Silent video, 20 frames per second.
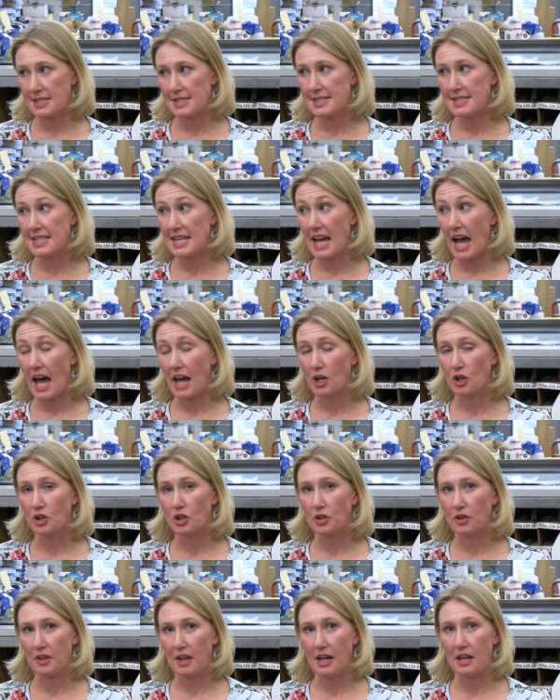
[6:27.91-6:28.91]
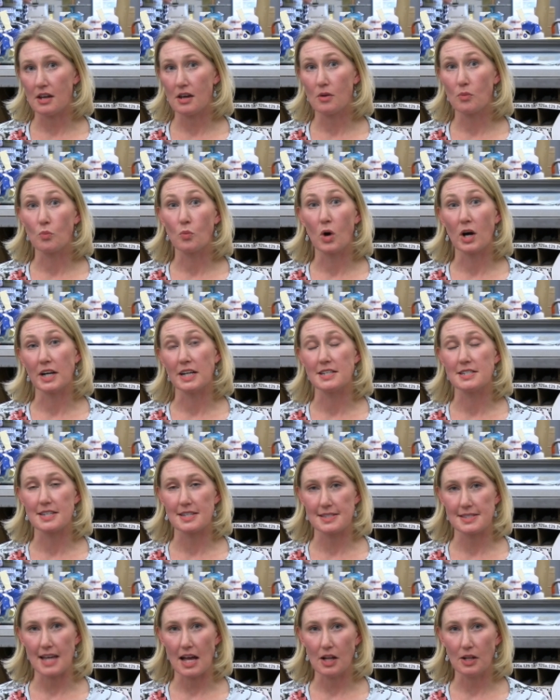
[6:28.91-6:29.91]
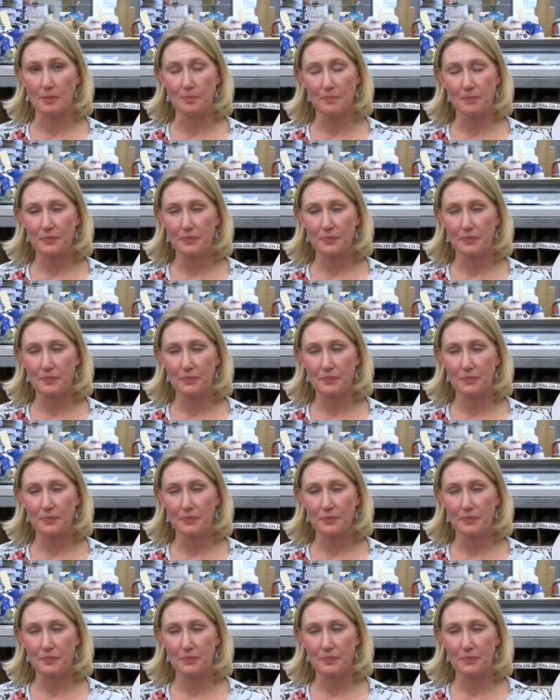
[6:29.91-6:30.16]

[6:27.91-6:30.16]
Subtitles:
Seattle that wanted to sell.